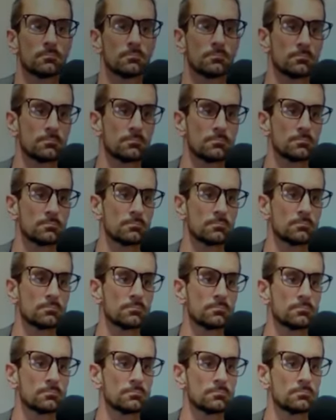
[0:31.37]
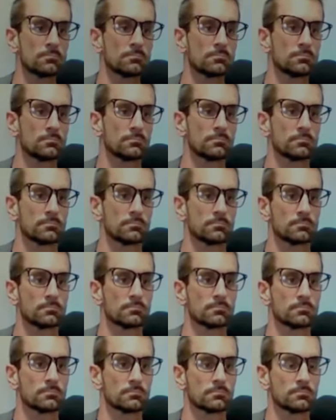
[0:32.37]

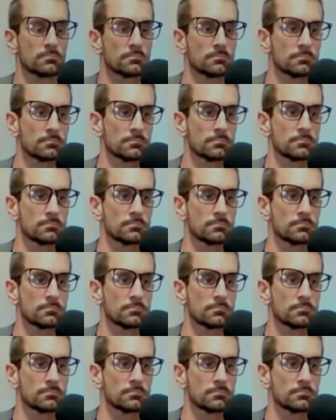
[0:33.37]
(silent)